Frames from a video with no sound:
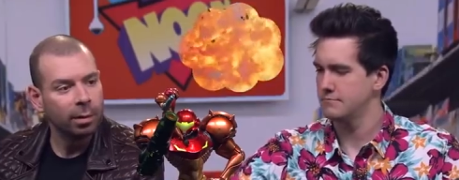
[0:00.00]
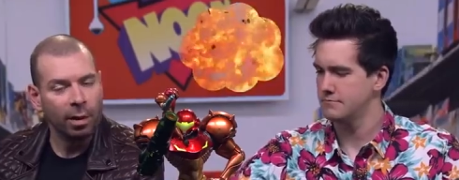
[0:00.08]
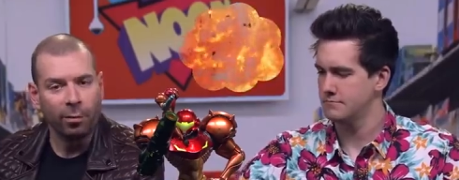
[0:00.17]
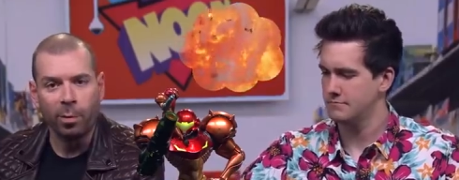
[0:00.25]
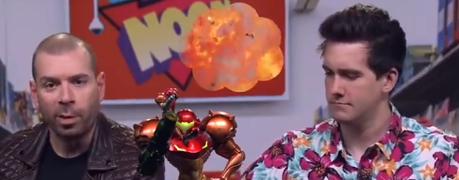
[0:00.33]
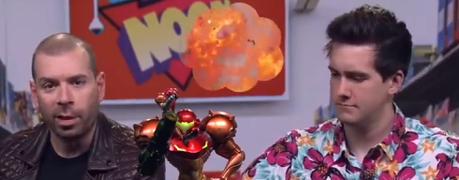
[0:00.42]

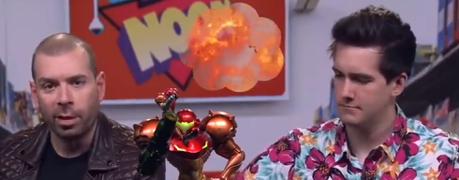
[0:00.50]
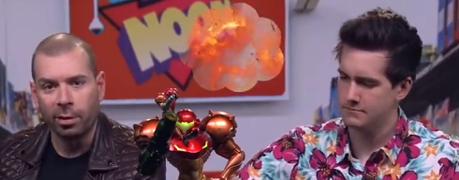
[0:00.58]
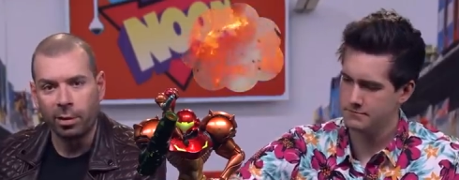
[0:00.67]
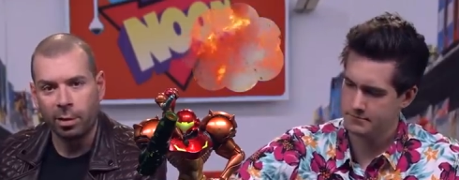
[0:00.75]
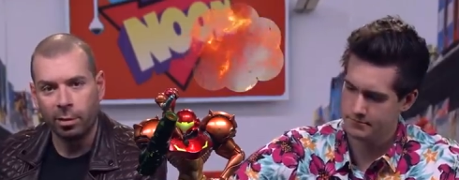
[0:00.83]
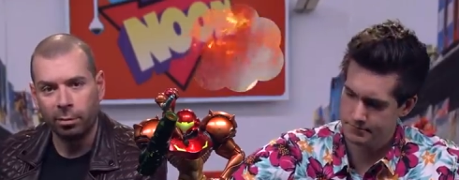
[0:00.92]
Speaker 1: Everybody
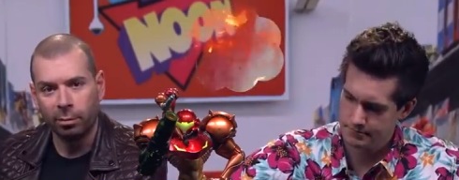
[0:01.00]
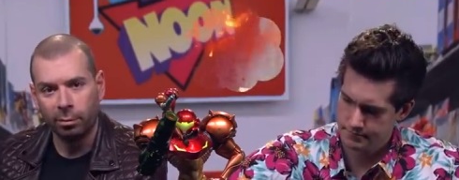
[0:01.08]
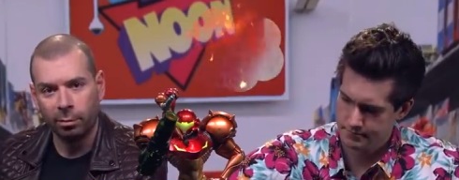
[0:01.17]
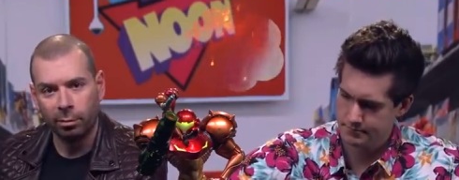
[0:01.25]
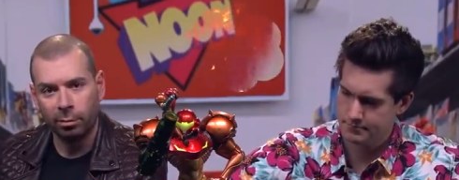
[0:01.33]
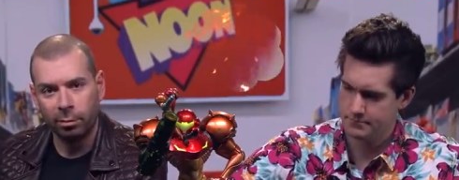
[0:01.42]
else.
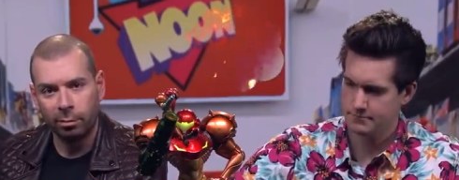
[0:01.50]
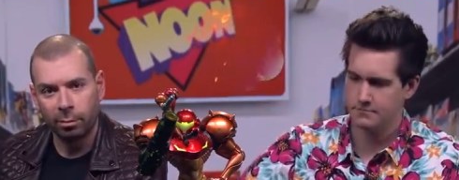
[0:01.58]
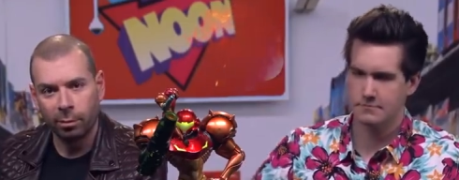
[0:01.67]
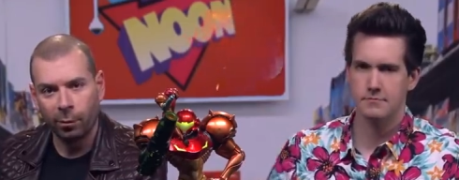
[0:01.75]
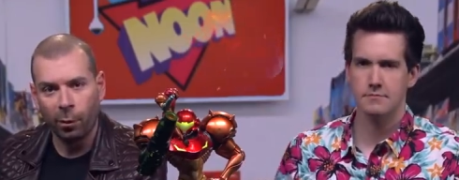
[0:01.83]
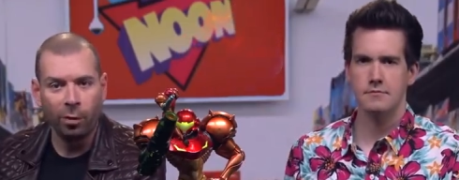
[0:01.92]

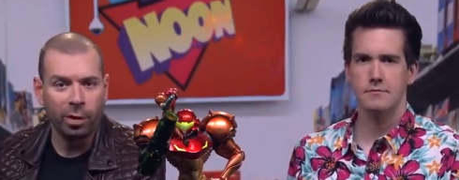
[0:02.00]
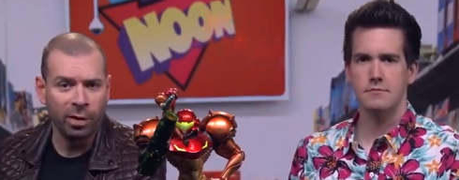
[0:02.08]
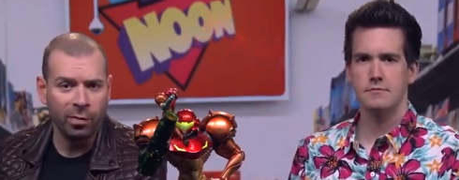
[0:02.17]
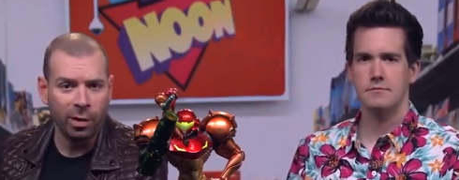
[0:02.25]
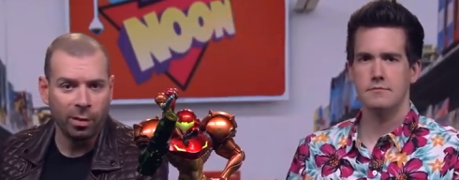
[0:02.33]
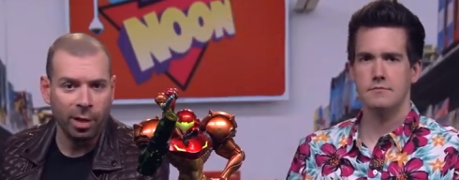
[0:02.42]
For all things
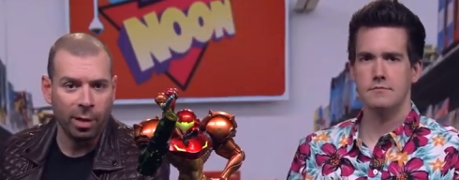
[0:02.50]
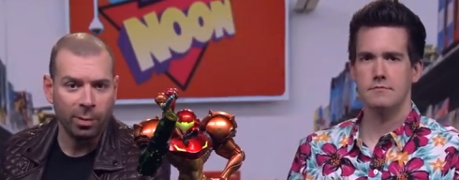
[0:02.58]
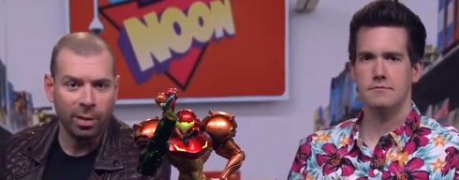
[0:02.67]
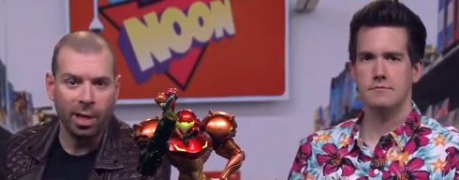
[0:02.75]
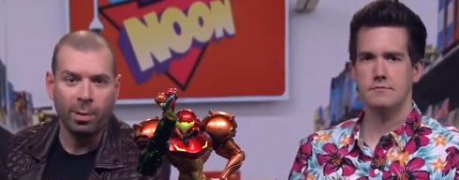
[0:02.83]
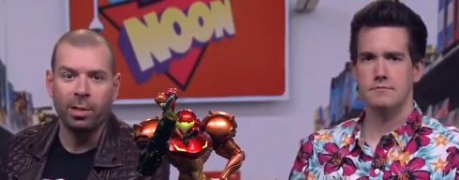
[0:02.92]
video
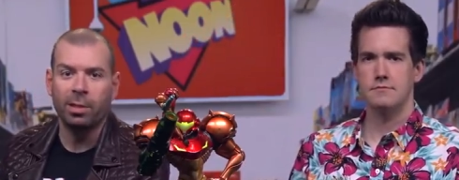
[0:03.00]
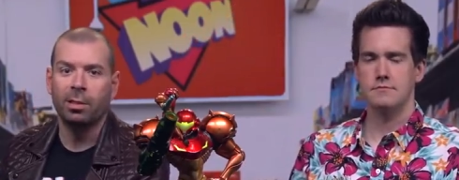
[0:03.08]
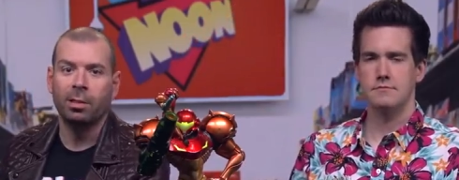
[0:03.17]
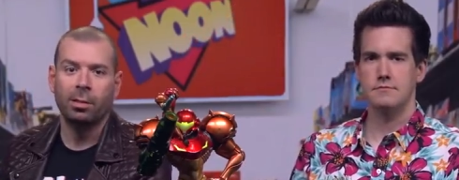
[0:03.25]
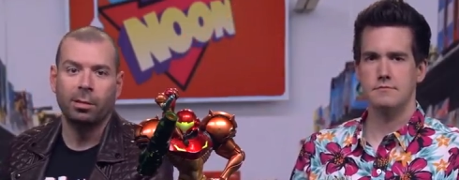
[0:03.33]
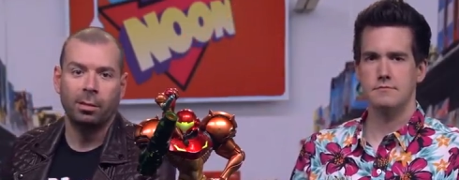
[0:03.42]
games,
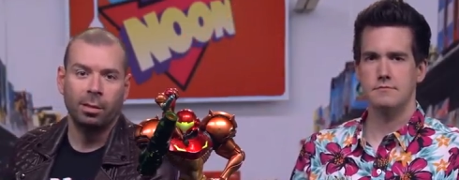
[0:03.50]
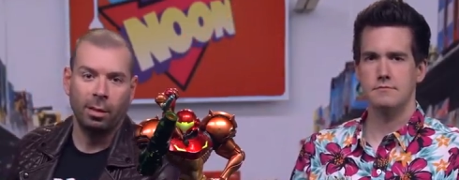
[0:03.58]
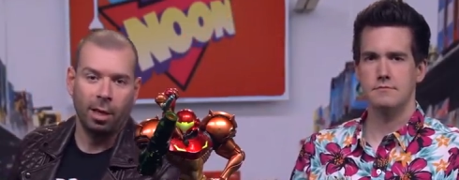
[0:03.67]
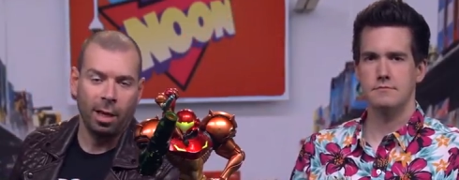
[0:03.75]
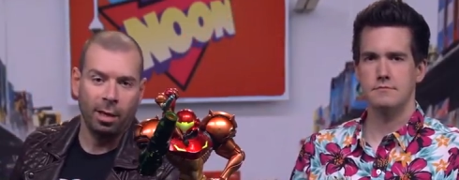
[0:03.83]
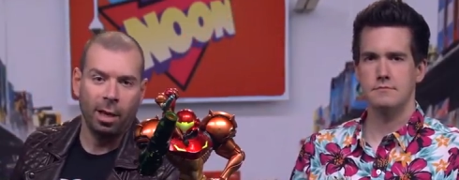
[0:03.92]
Samus,
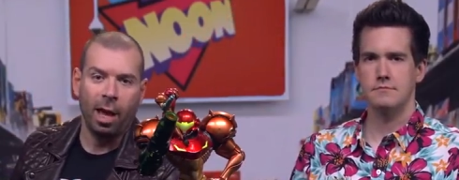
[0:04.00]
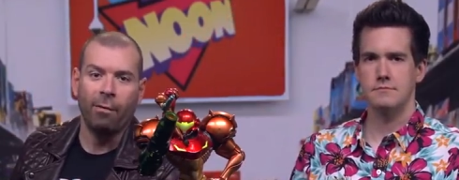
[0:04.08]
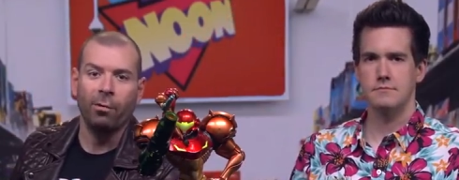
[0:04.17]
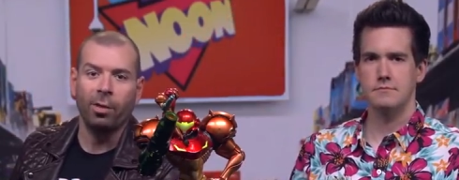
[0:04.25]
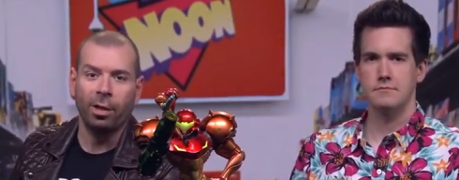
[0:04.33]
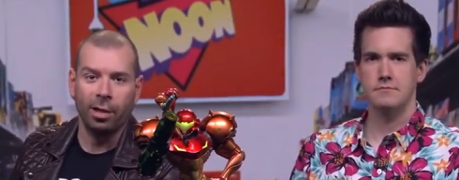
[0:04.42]
and
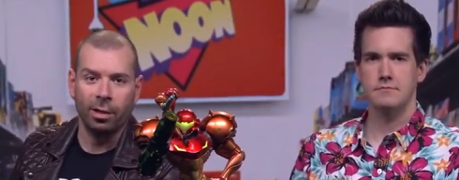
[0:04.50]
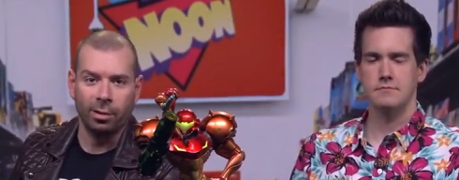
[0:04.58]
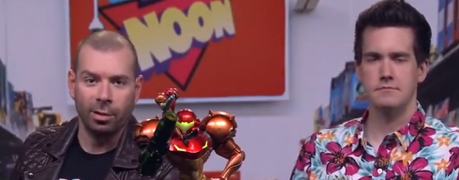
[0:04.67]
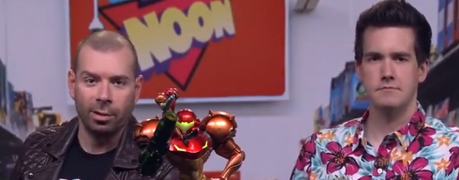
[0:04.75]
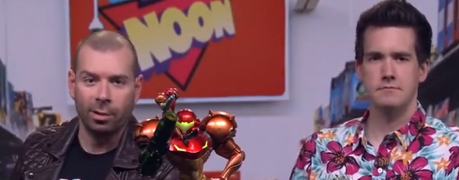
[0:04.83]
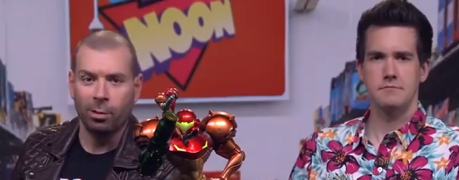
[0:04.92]
everything
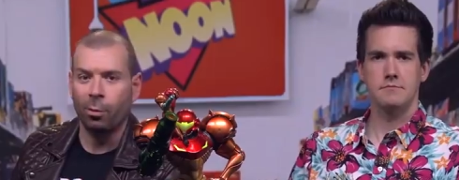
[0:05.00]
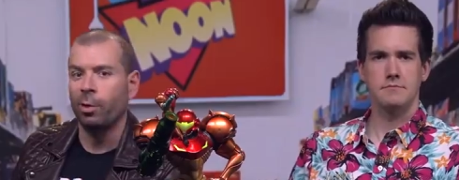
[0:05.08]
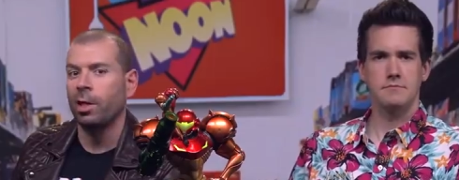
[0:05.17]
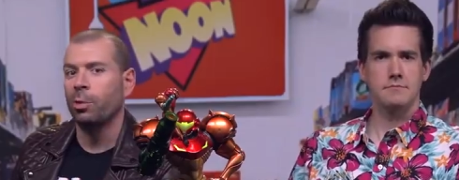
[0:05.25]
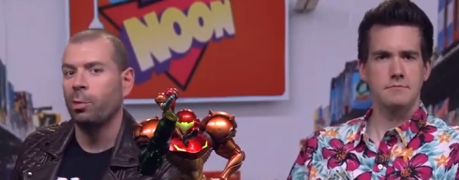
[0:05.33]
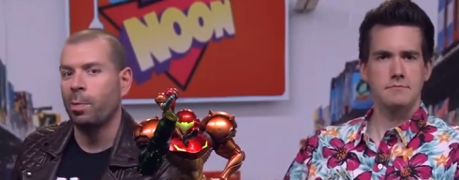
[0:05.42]
else, you're
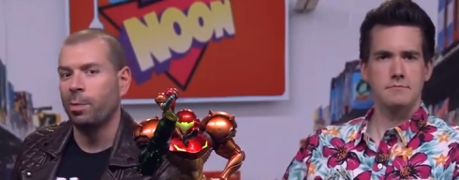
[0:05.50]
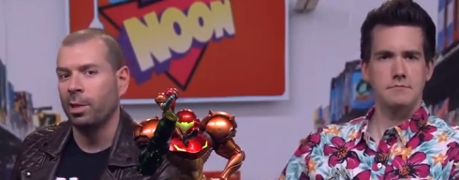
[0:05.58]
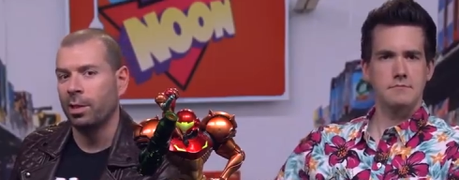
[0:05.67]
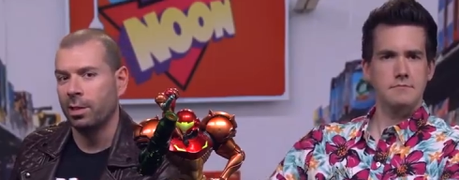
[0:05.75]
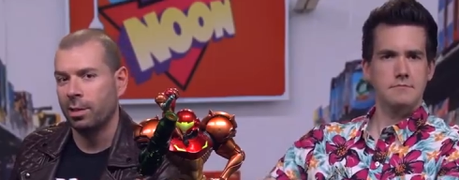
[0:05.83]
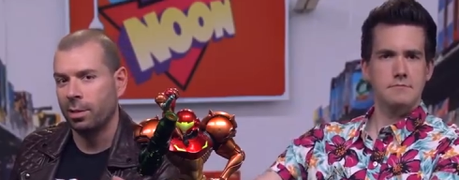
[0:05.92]
already in the right
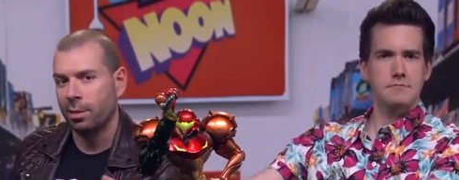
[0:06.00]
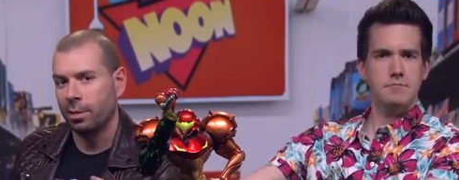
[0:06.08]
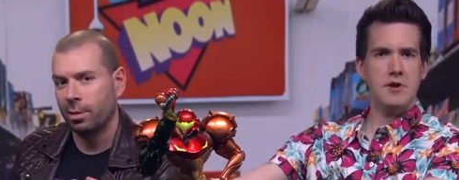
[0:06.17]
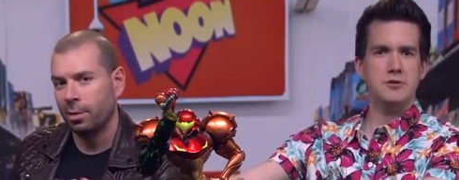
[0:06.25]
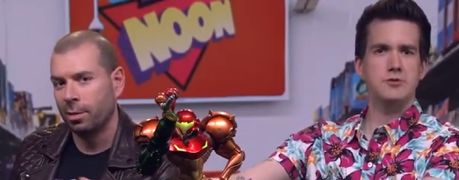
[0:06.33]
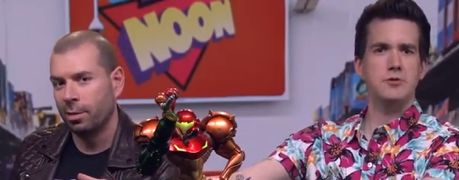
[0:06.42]
place.
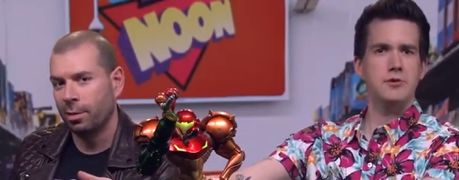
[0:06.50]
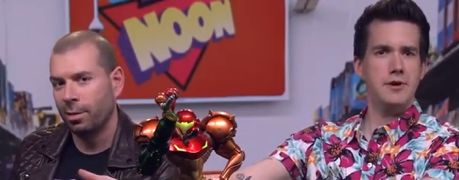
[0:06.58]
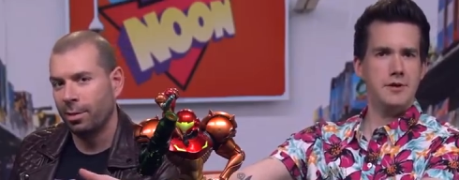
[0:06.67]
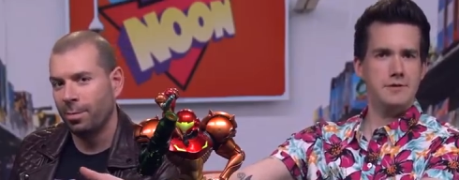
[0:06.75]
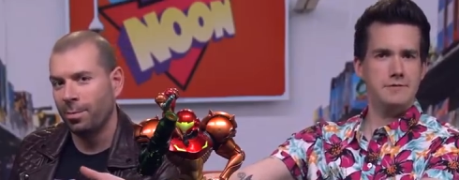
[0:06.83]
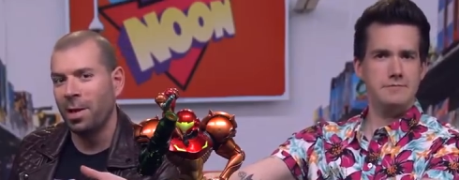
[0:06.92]

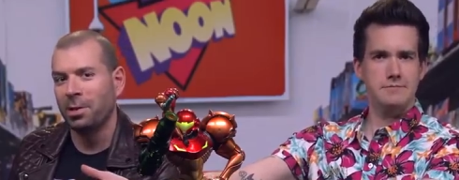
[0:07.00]
Metroid.